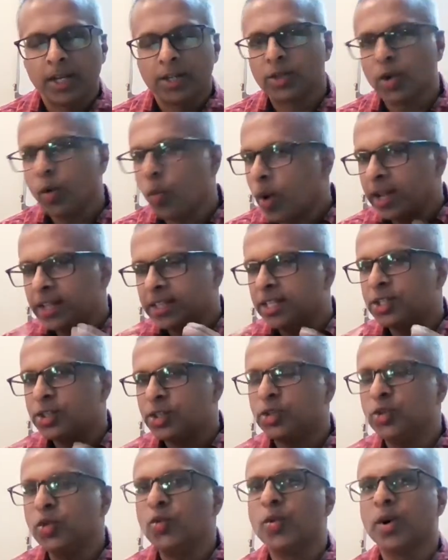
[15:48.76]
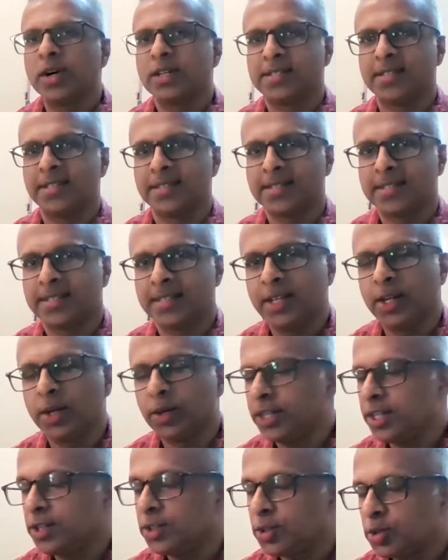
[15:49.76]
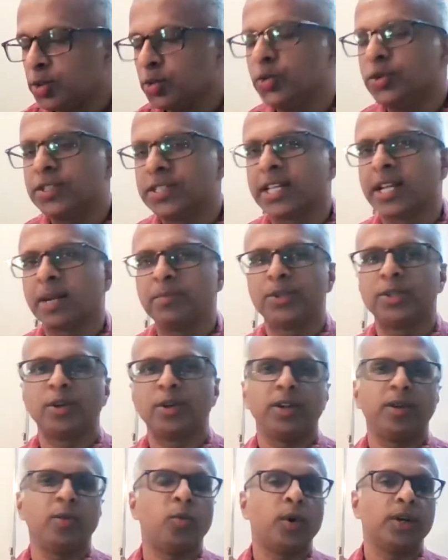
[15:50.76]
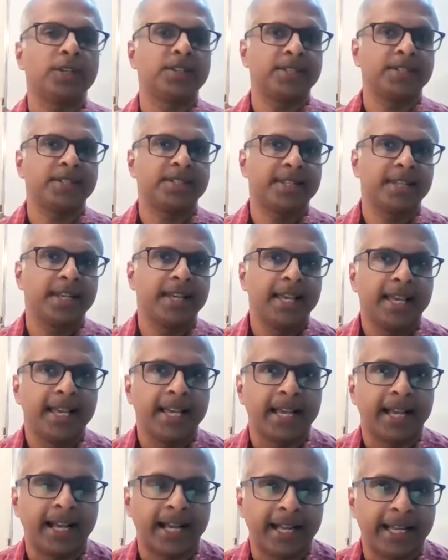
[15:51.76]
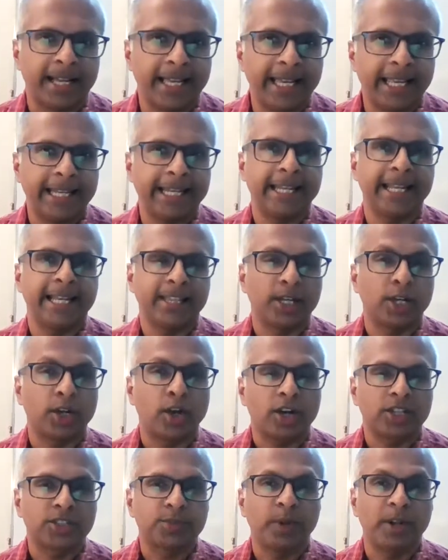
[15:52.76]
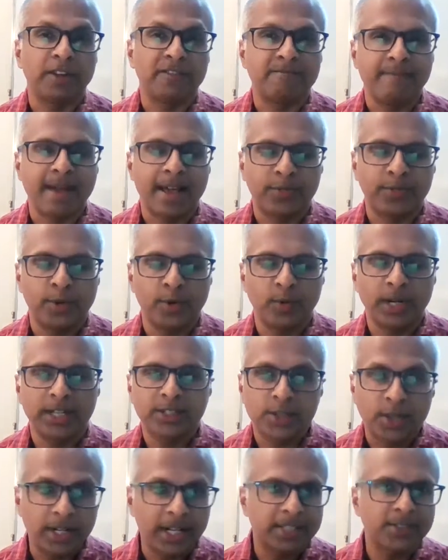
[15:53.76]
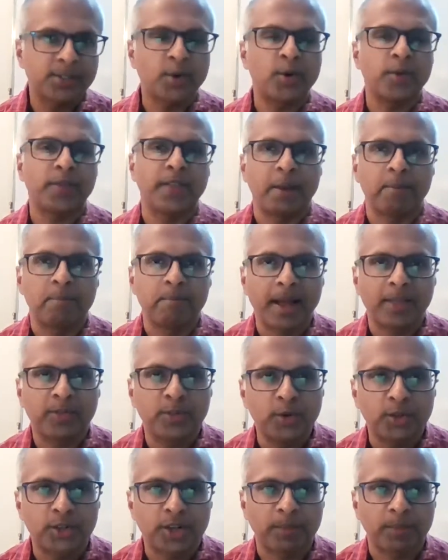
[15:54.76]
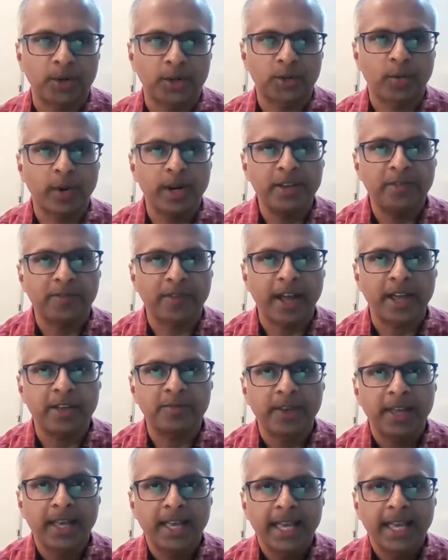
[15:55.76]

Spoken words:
So what are these two verses, you know, these two scriptural verses in the Gospel of Matthew? Let's go there, Matthew chapter 25.